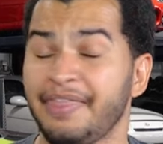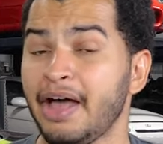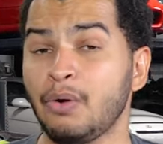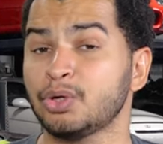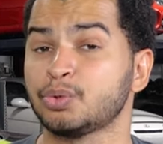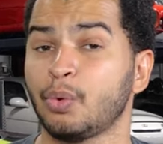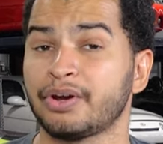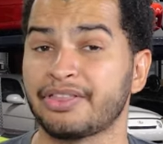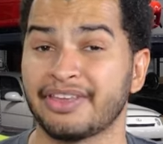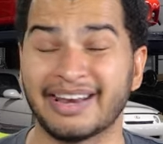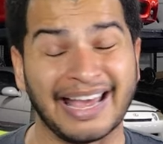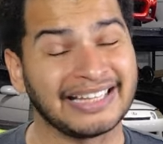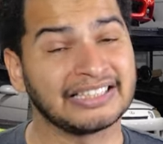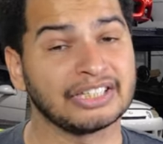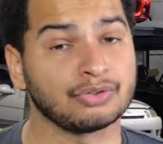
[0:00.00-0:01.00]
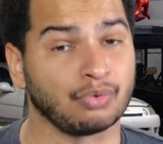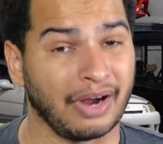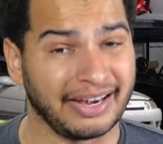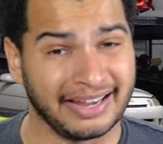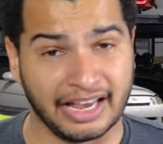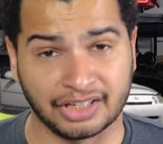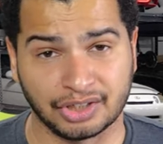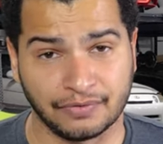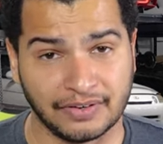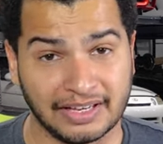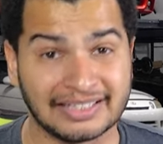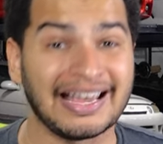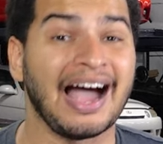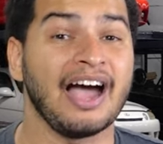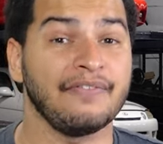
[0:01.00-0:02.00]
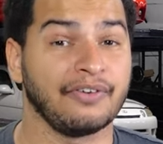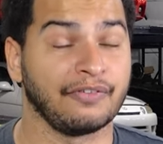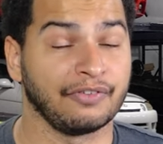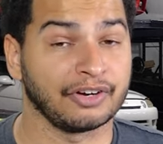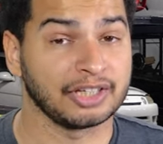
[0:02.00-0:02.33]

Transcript: and that was one of the nicest riding SUVs I've ever